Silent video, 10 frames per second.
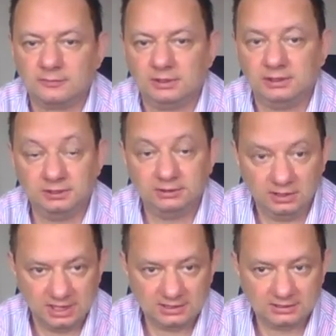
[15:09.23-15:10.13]
It
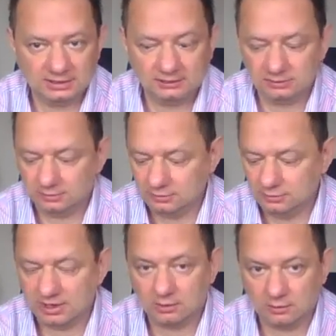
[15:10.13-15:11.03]
indicates that
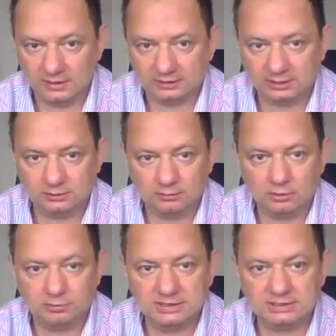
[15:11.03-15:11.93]
you are connected to your
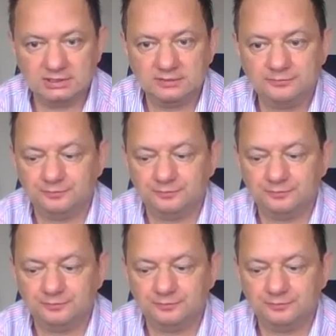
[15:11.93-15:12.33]
PC.